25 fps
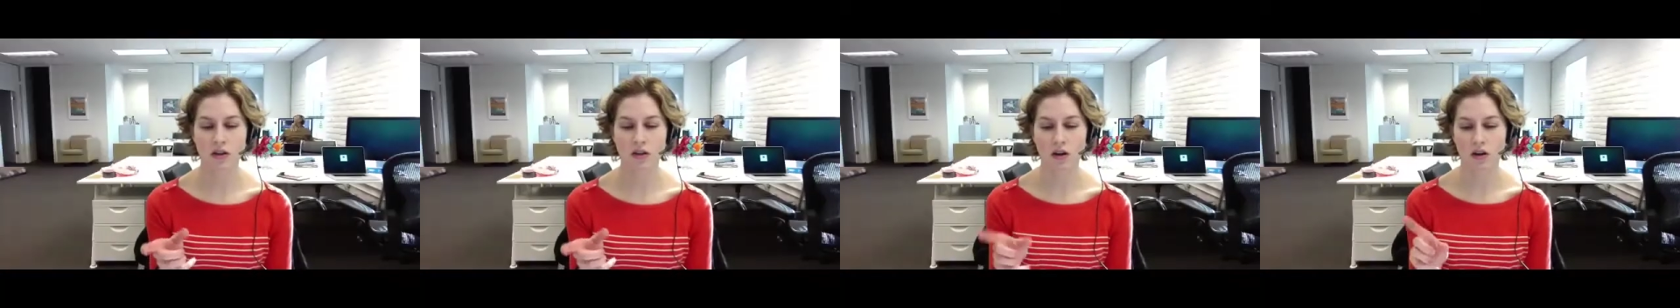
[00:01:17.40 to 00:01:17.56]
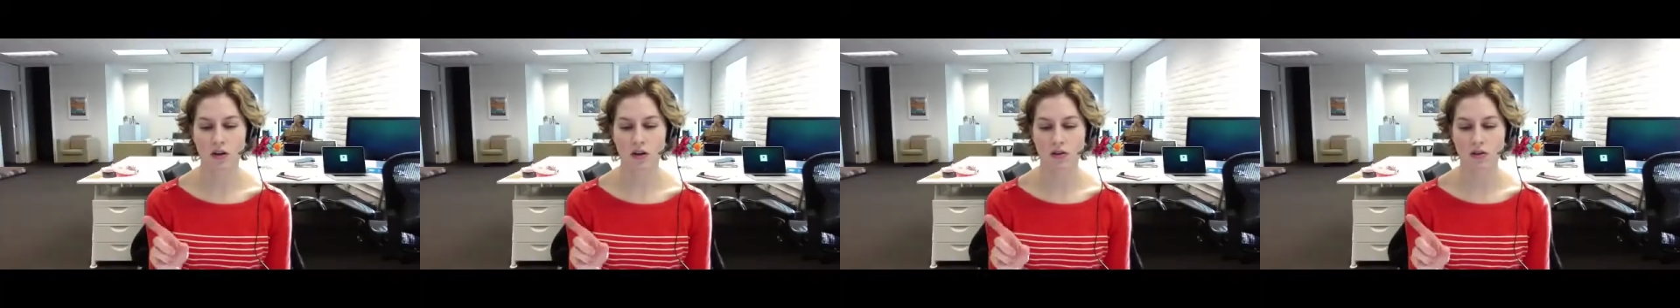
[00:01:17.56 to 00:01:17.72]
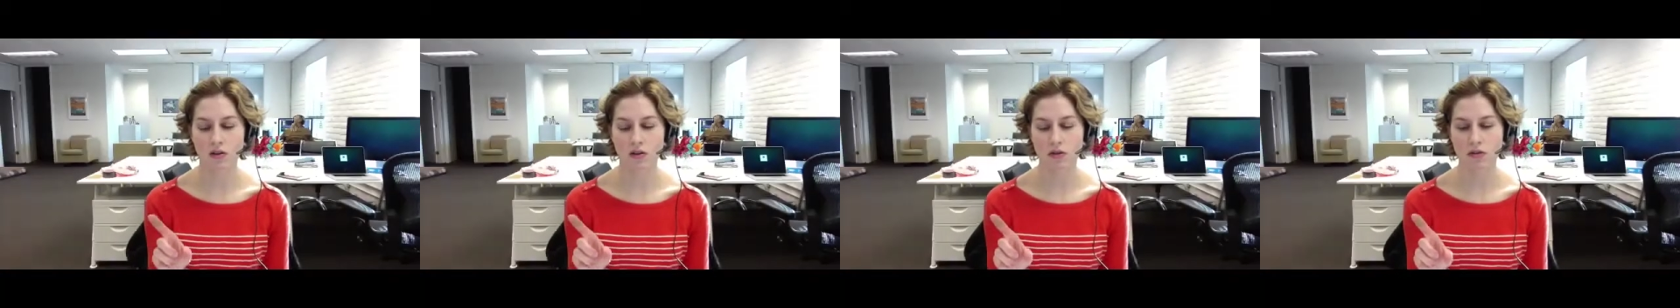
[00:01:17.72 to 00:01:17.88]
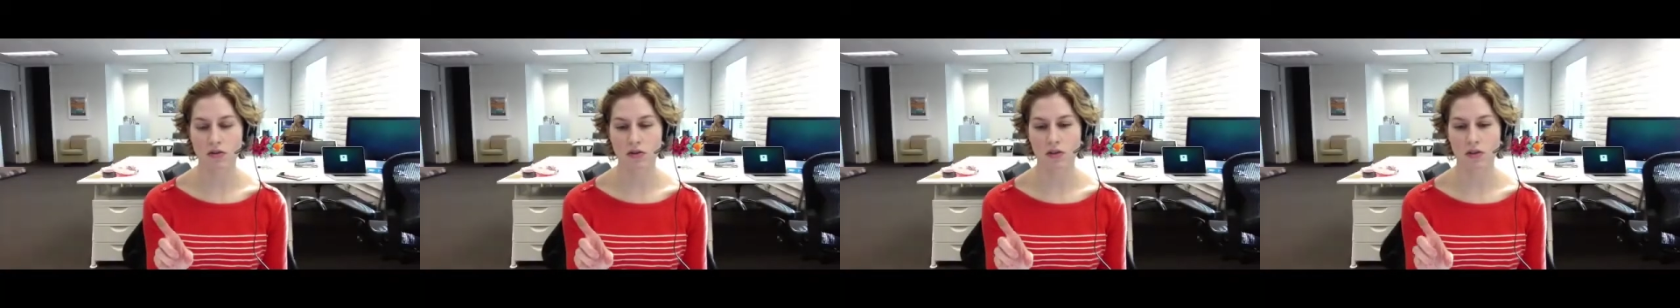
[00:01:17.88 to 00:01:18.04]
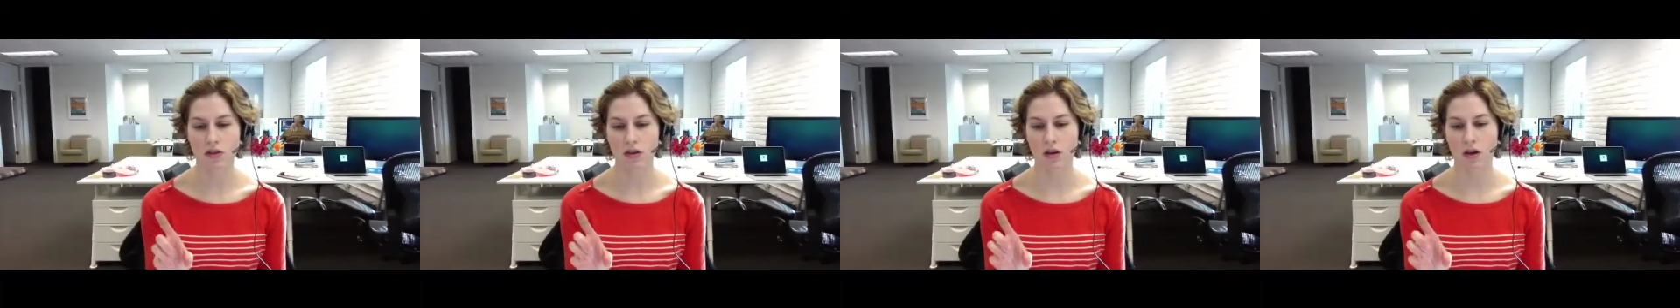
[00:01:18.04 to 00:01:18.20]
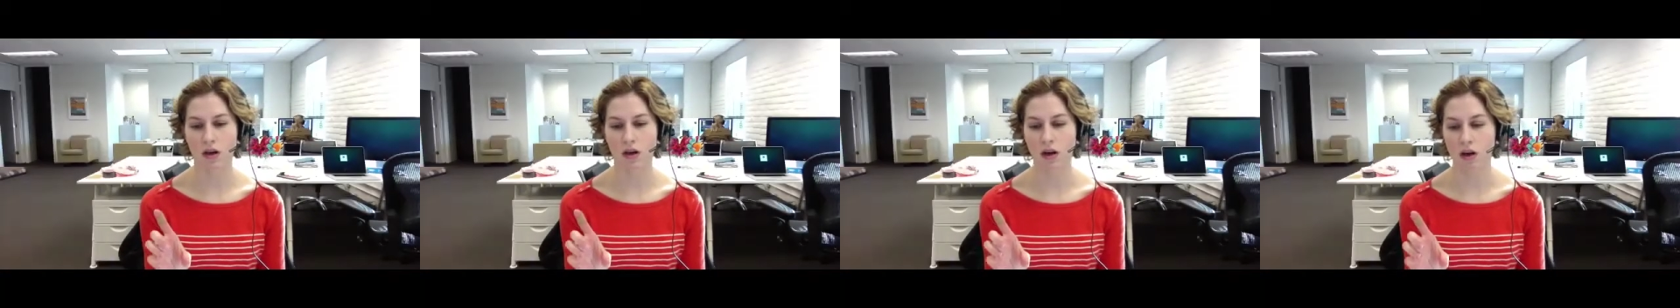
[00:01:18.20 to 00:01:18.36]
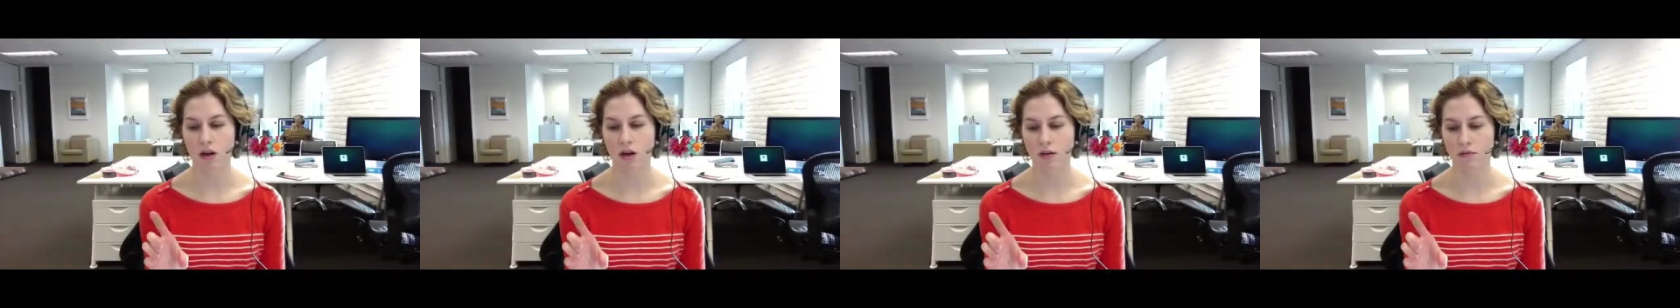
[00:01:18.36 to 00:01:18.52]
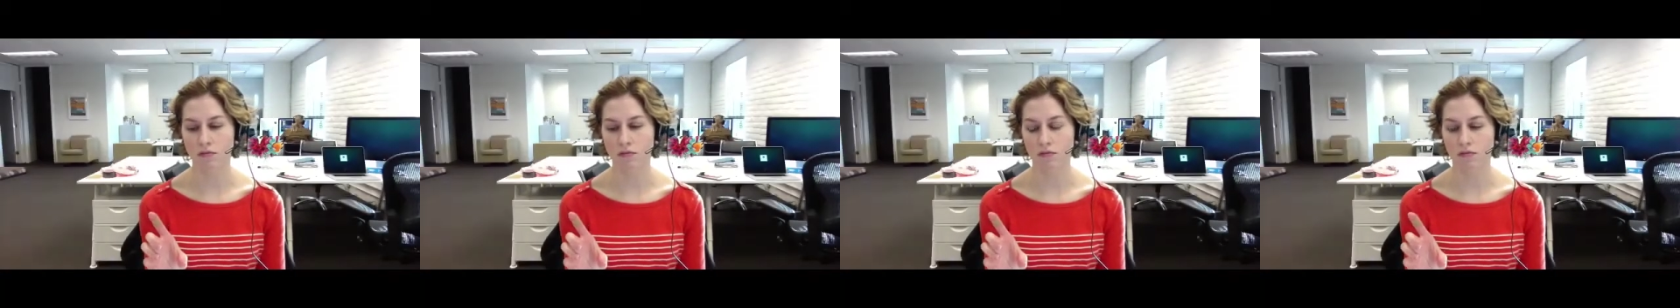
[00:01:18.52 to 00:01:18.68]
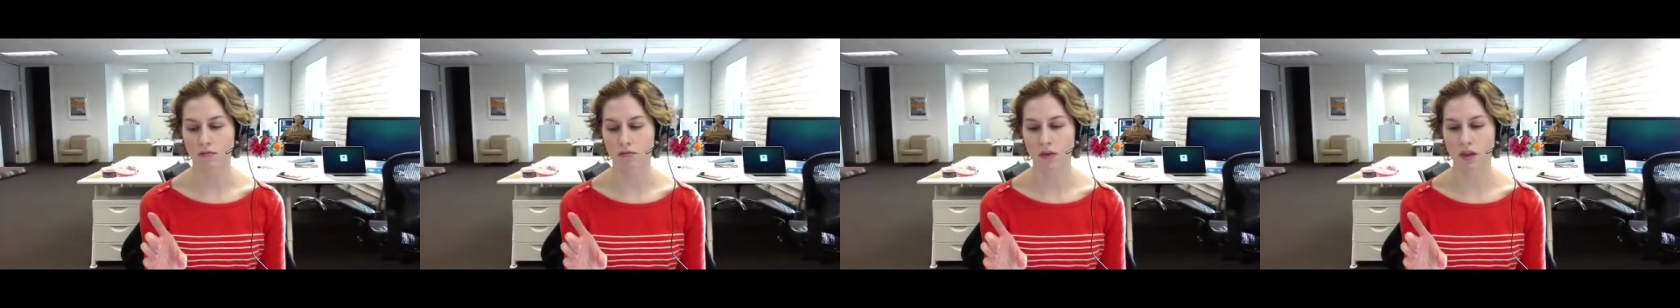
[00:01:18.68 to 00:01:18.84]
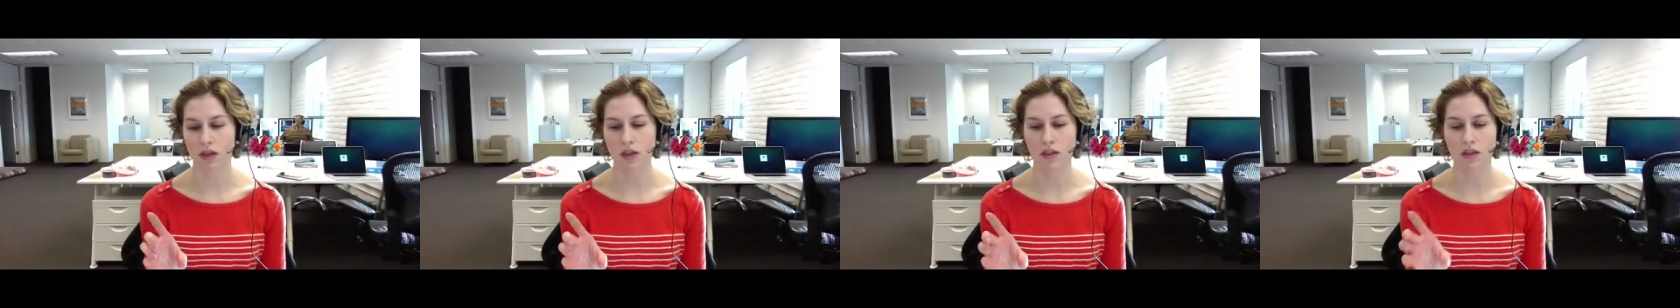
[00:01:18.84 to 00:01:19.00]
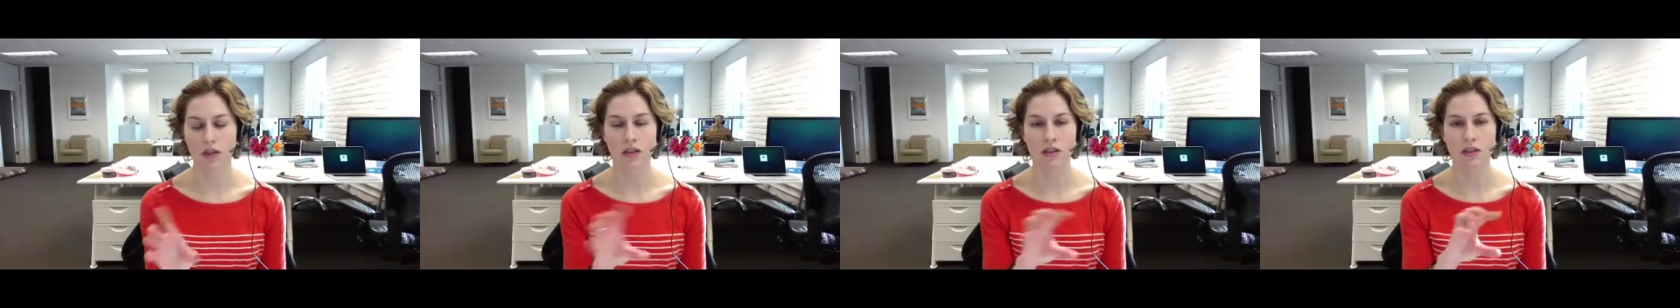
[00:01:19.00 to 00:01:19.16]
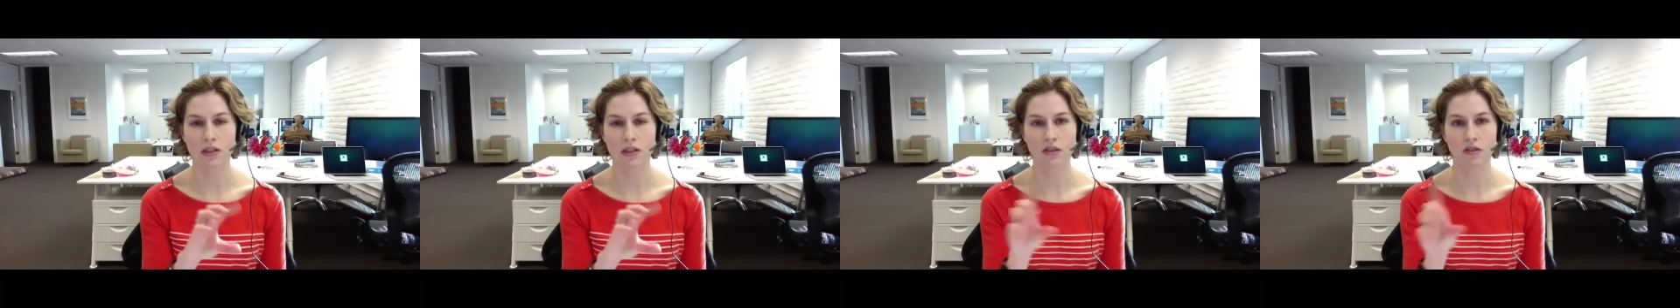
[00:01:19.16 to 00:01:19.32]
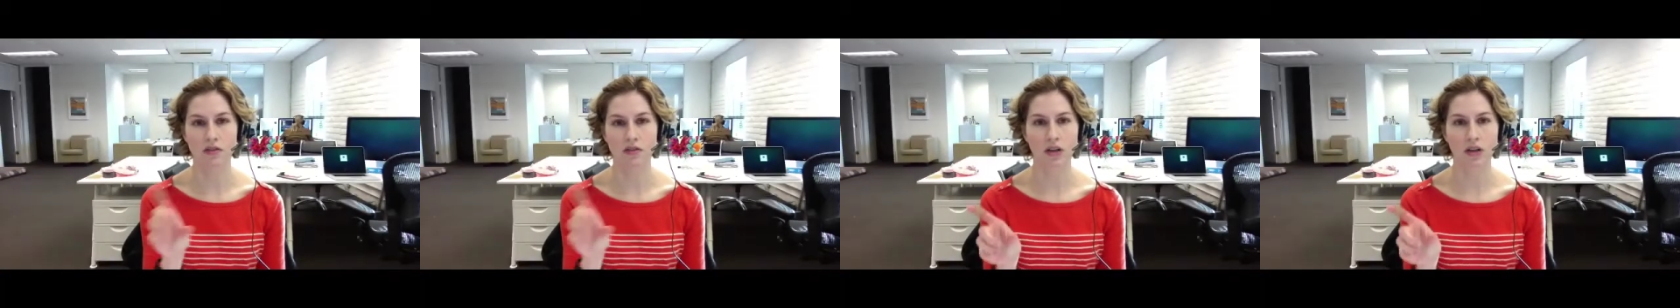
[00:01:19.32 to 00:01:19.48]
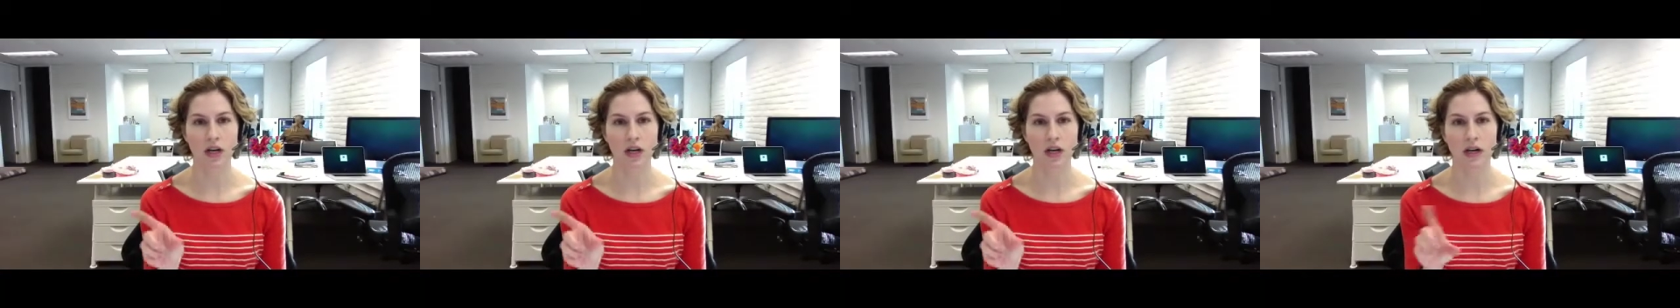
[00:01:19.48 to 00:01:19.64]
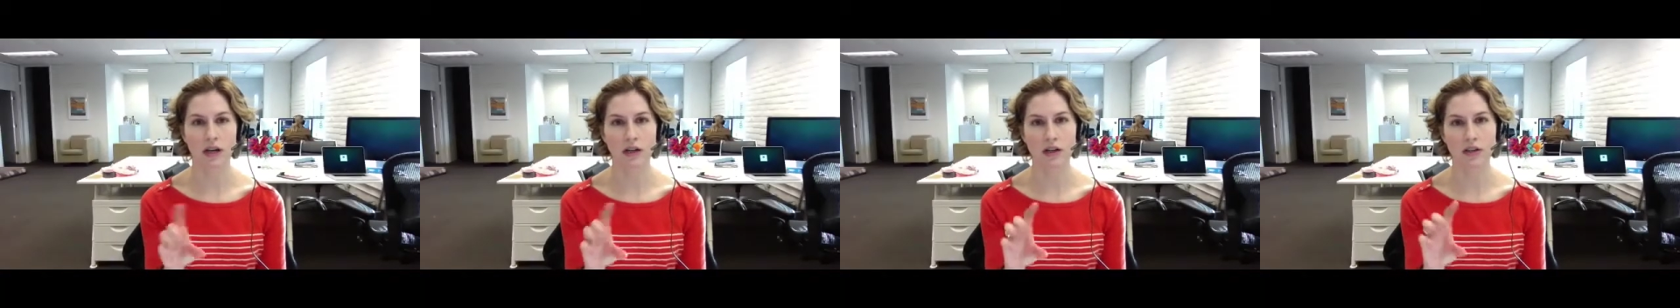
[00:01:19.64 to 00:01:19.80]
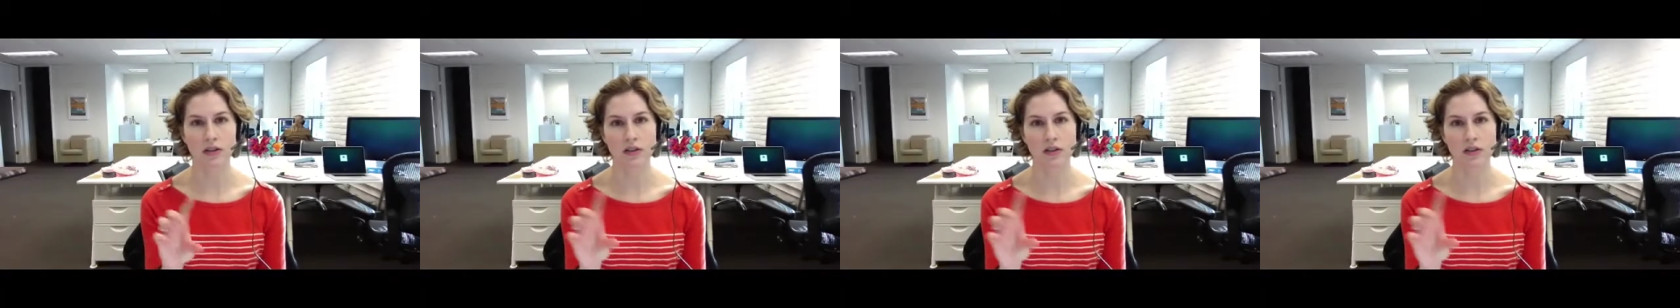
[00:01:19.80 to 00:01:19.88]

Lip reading: are those in different areas,